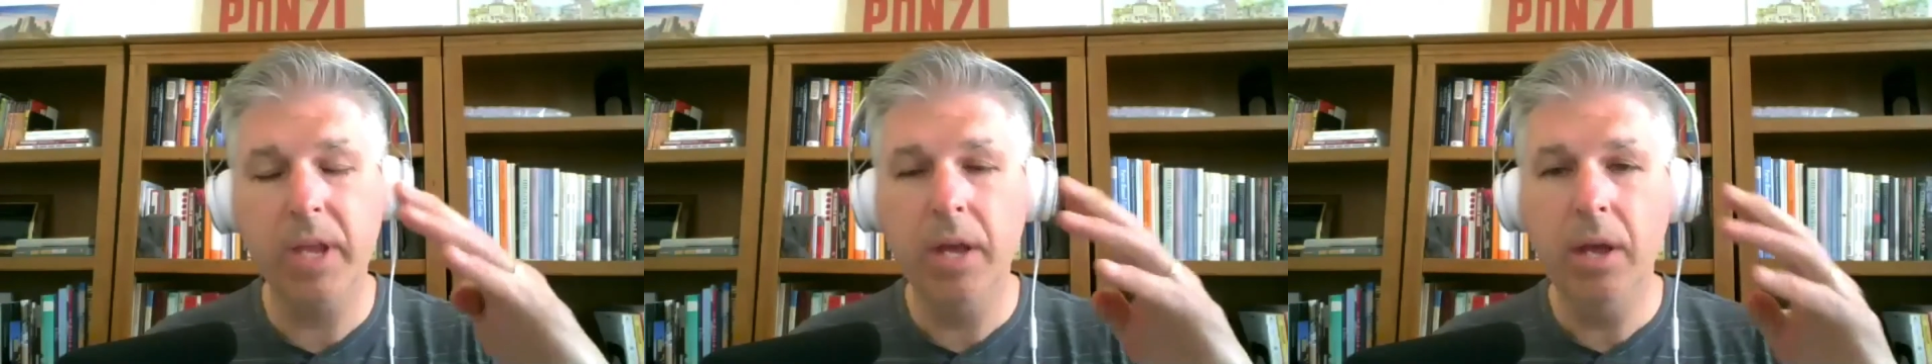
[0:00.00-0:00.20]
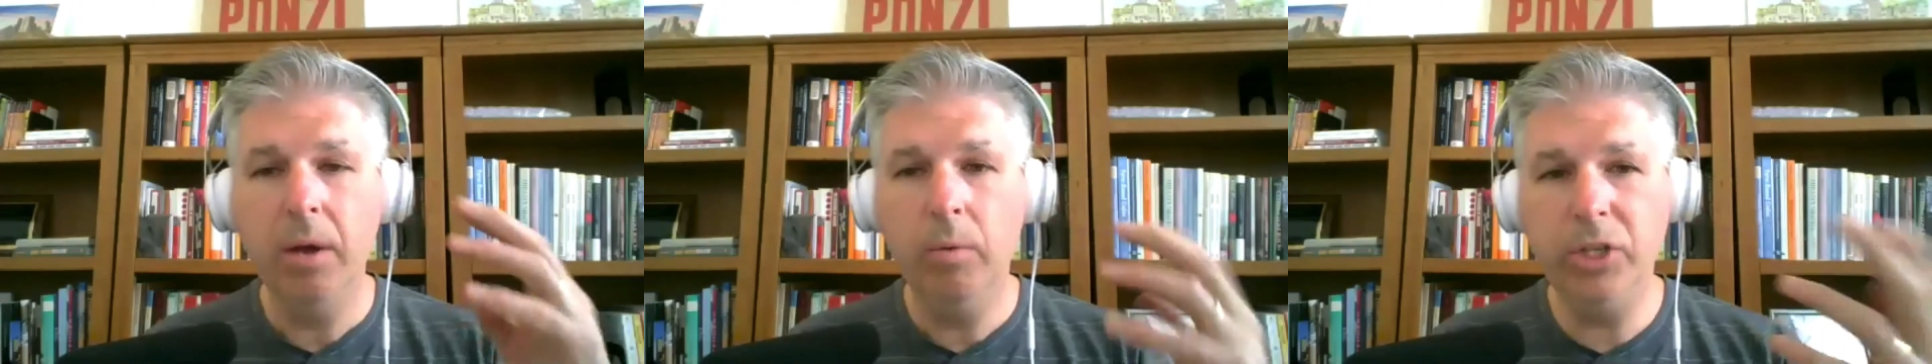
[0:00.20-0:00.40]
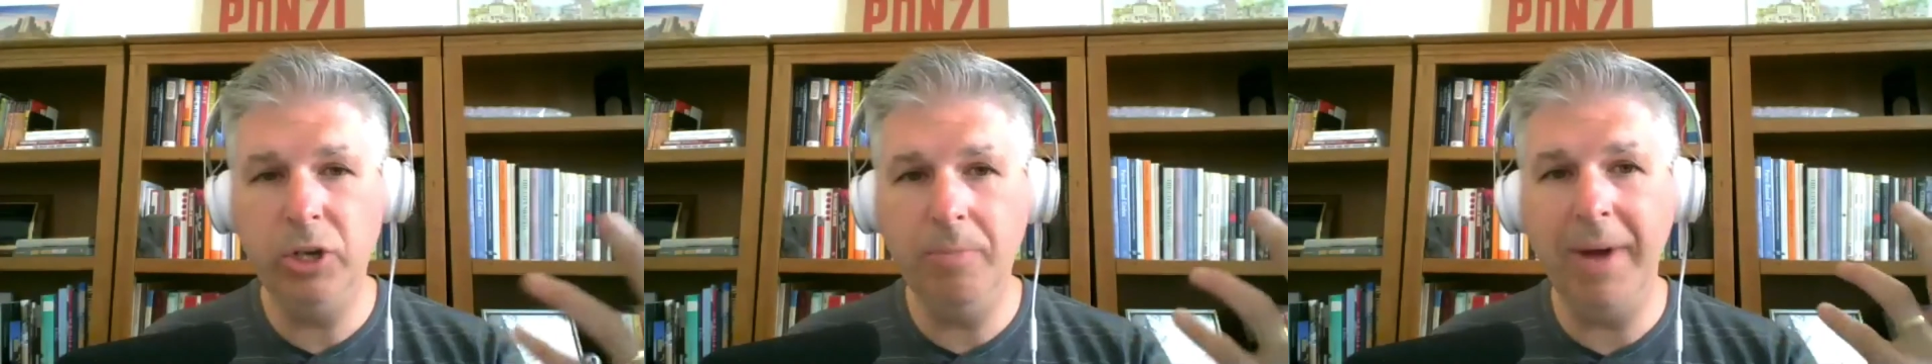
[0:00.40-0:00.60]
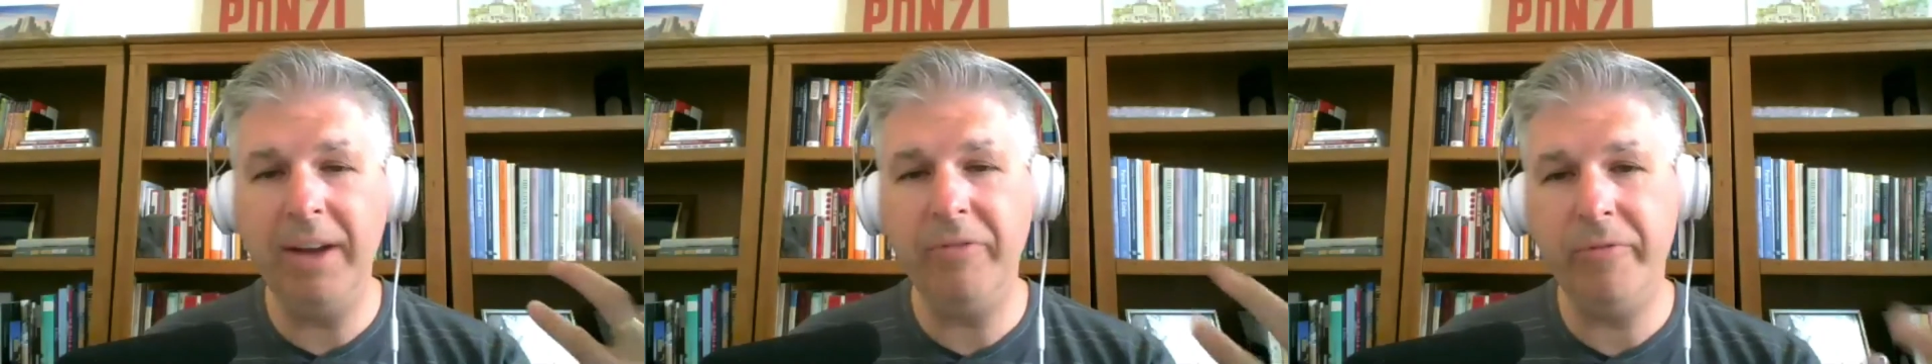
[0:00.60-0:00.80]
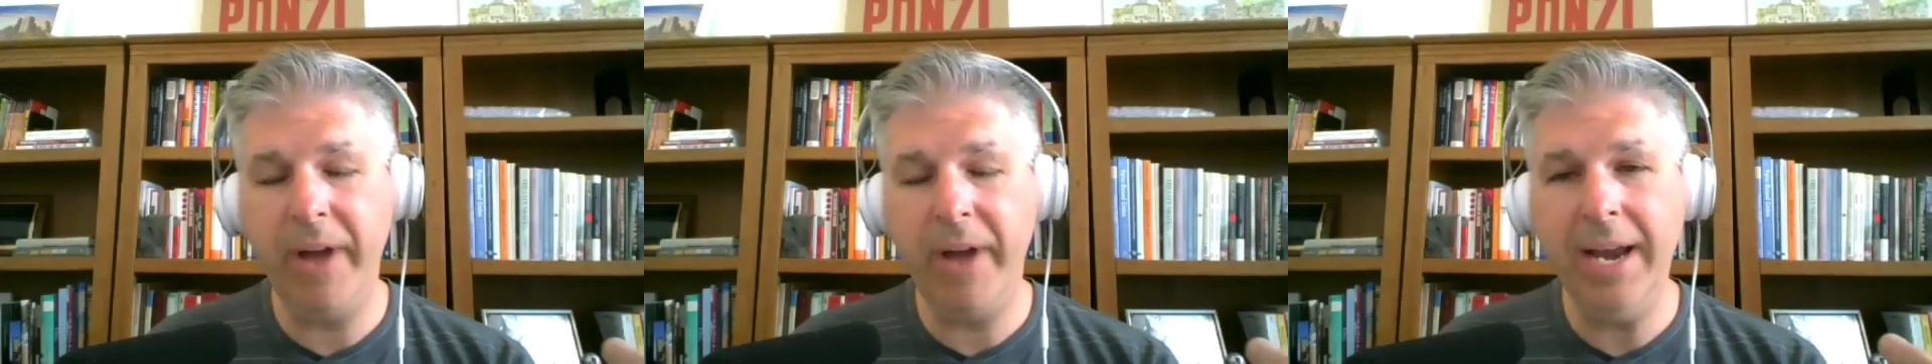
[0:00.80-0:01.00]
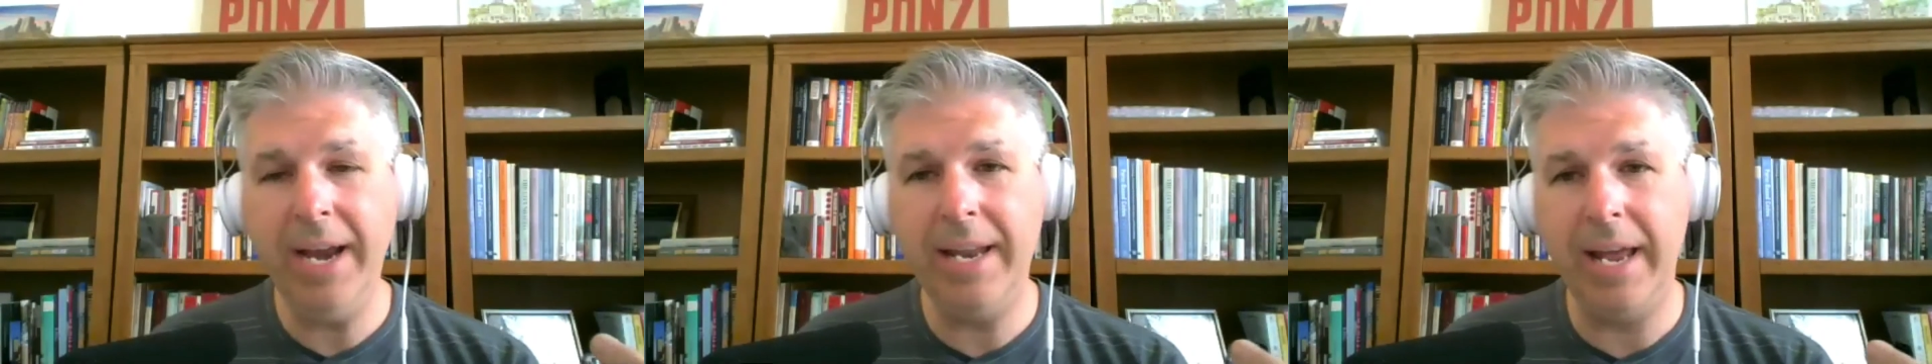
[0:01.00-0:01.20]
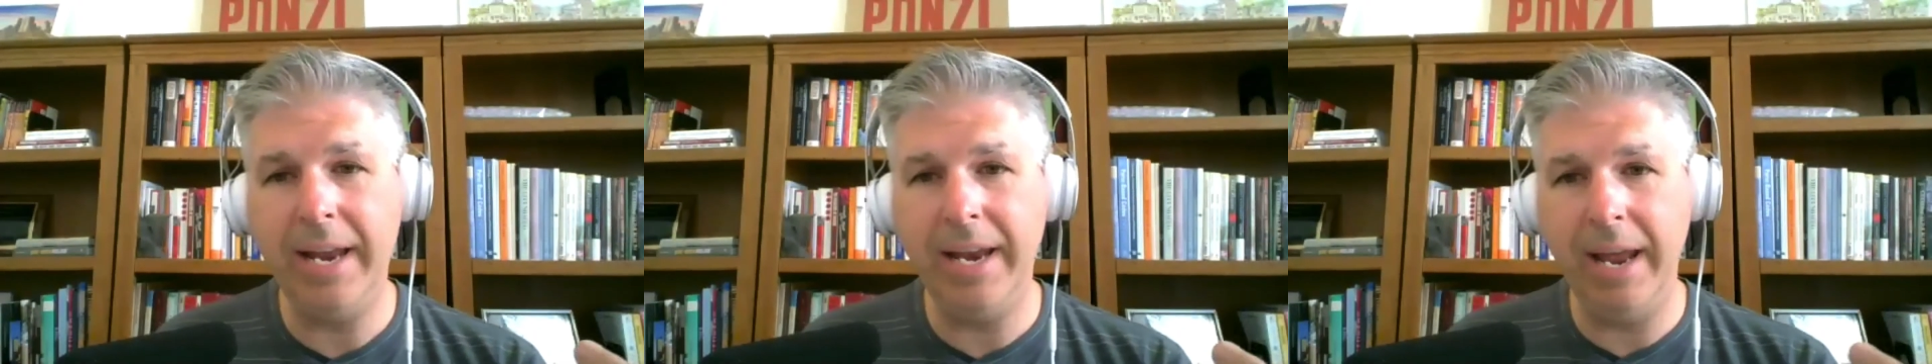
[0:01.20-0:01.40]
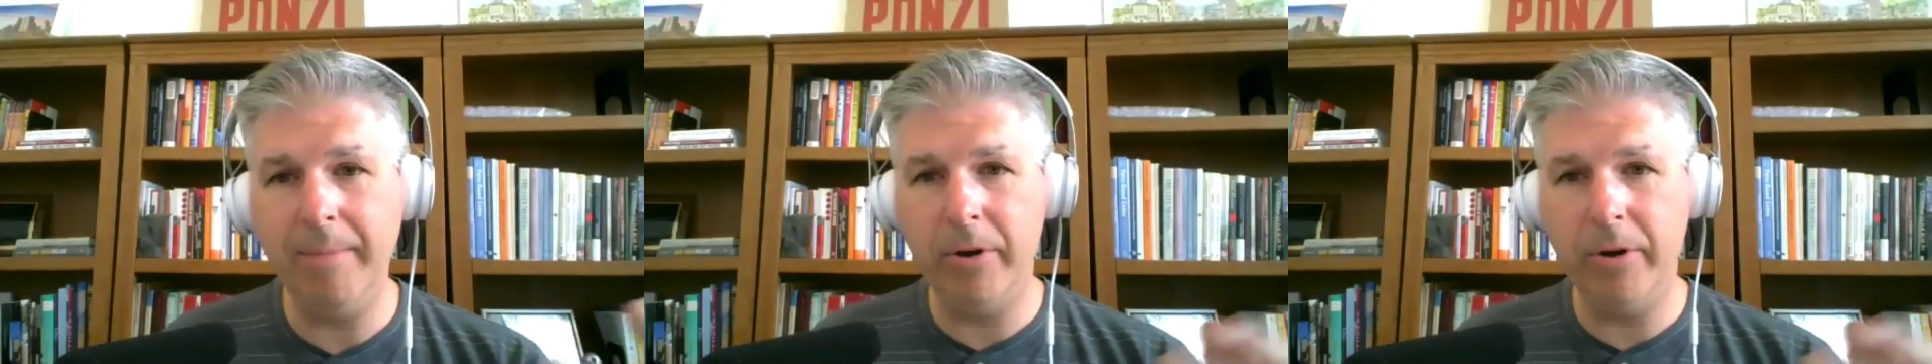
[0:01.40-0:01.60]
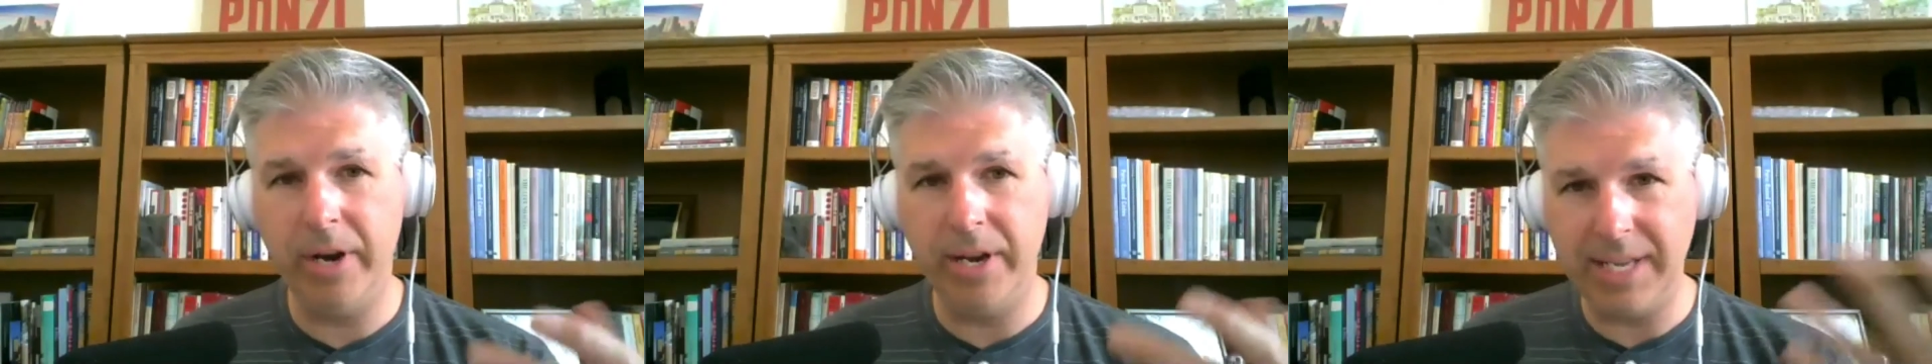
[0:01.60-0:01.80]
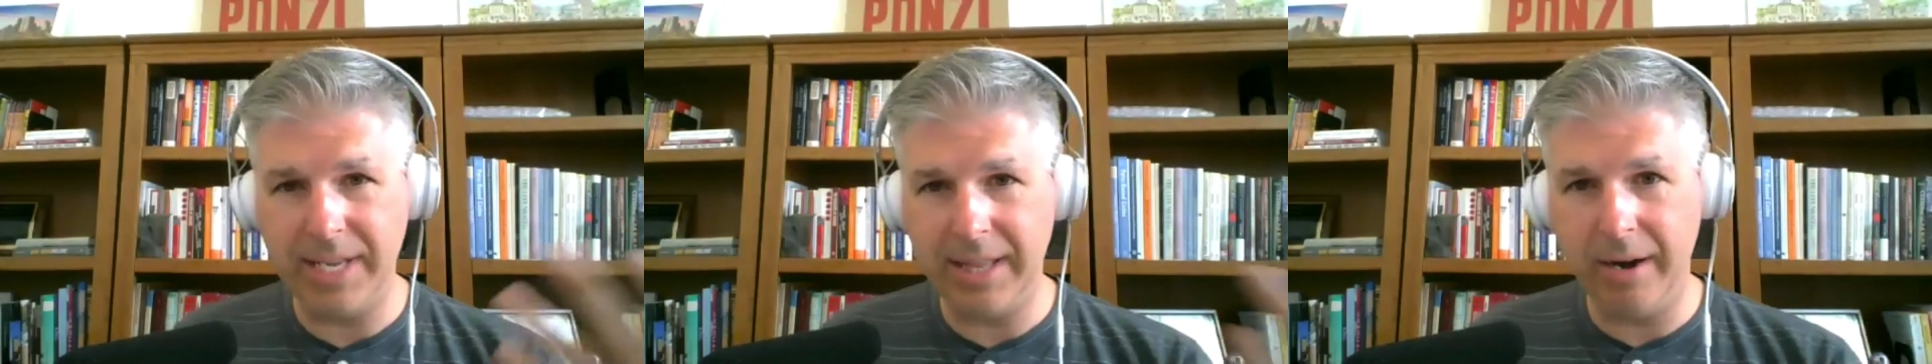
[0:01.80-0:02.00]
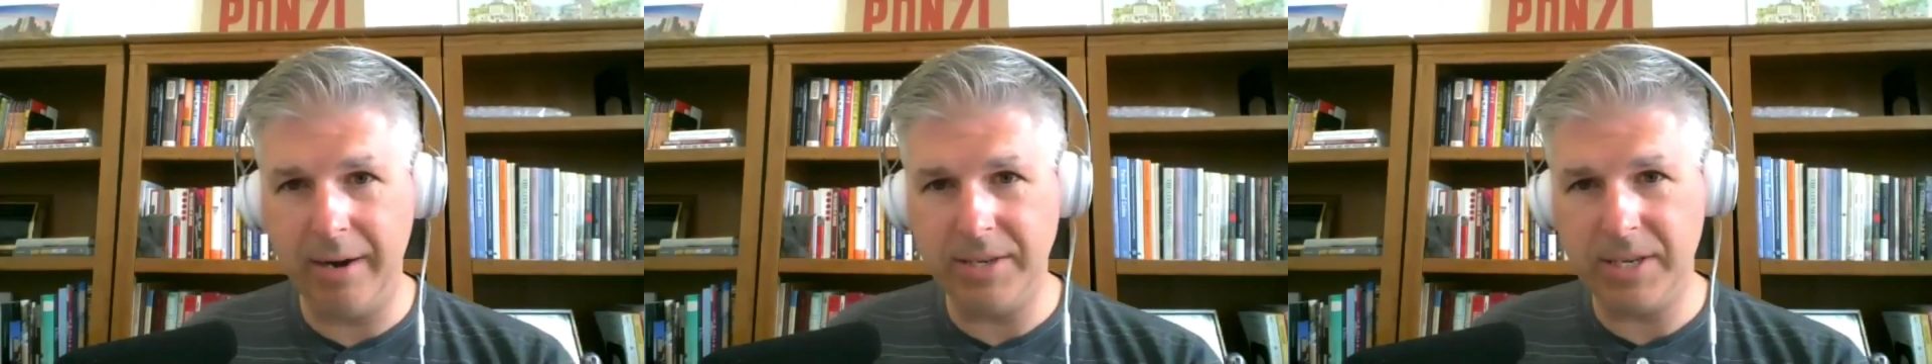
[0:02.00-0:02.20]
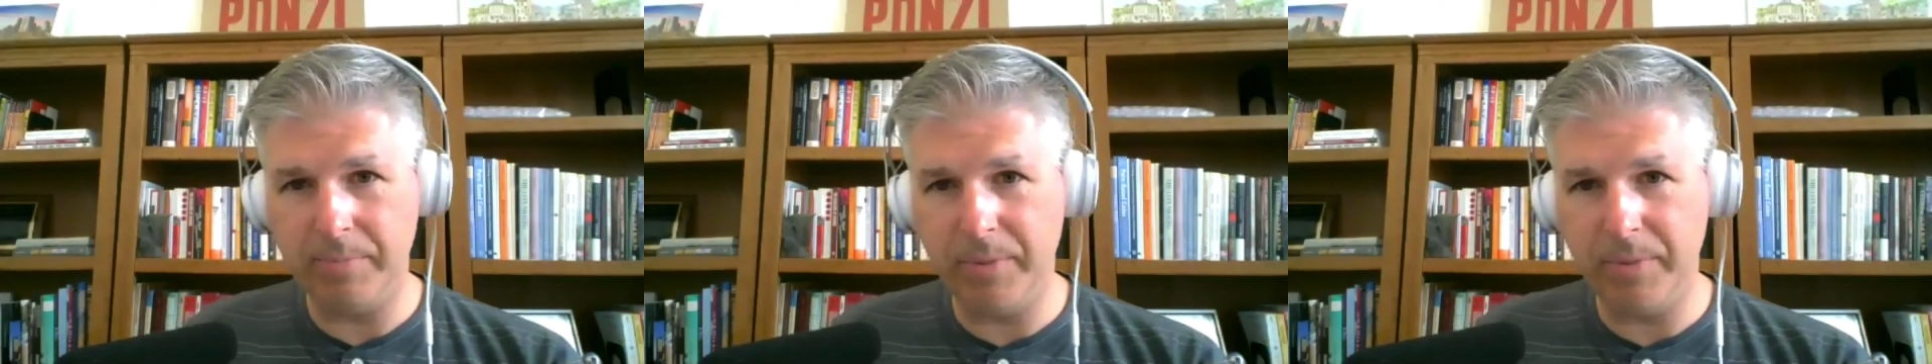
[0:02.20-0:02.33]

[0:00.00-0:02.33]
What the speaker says: What you might find in that neighborhood is that there's